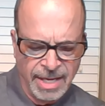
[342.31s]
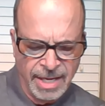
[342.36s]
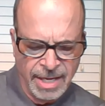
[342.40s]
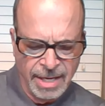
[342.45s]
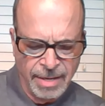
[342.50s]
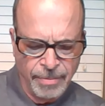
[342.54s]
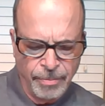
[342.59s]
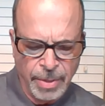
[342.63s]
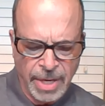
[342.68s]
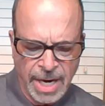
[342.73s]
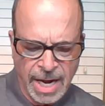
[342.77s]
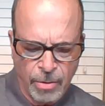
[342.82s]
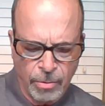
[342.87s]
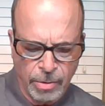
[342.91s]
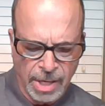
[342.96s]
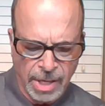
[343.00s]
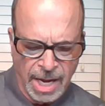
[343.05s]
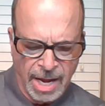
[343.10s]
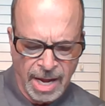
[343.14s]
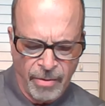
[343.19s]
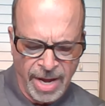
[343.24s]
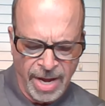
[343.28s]
but
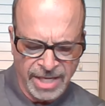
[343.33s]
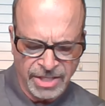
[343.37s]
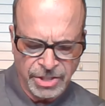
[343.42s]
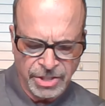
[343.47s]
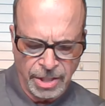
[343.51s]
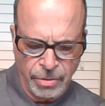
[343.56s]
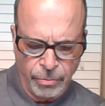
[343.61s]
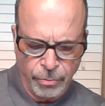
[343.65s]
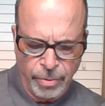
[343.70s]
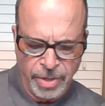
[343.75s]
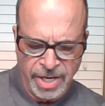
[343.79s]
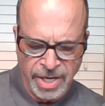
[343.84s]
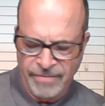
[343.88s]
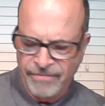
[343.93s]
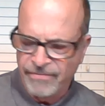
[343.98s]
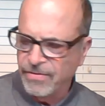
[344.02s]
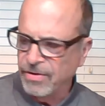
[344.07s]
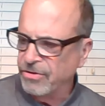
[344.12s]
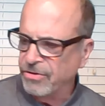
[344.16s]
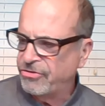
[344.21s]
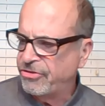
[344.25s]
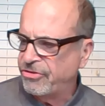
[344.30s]
I'll actually
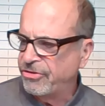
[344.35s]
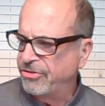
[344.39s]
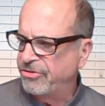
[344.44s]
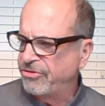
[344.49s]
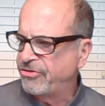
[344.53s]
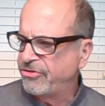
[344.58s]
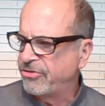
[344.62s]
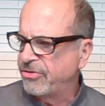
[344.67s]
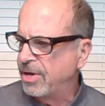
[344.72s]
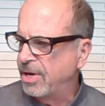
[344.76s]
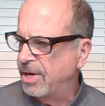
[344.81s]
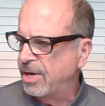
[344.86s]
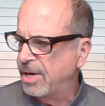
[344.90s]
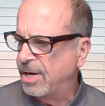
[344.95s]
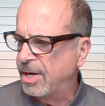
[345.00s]
read verses